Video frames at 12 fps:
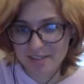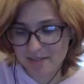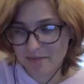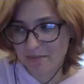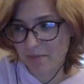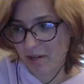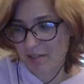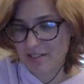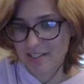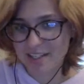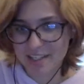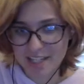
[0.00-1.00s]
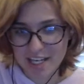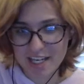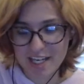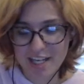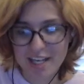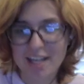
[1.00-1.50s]
person
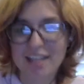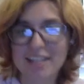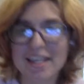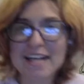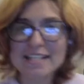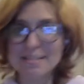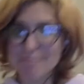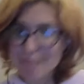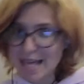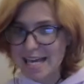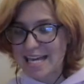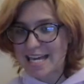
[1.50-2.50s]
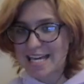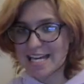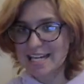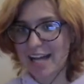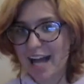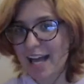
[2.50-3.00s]
thing, that's me!
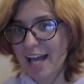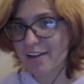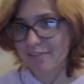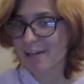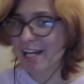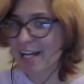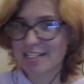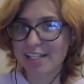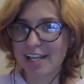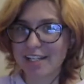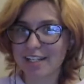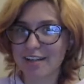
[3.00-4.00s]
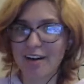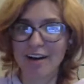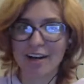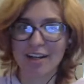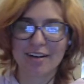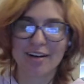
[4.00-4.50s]
I have crash landed
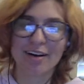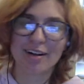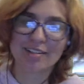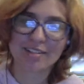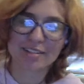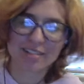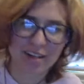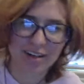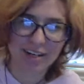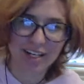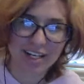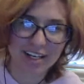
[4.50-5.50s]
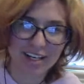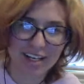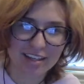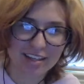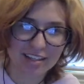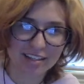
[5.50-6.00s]
on Alternia, I
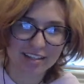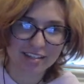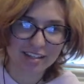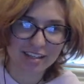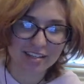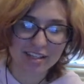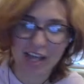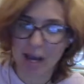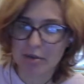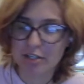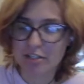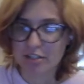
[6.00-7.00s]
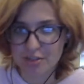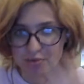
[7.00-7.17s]
think this is. Yeah, I'm pretty sure this one's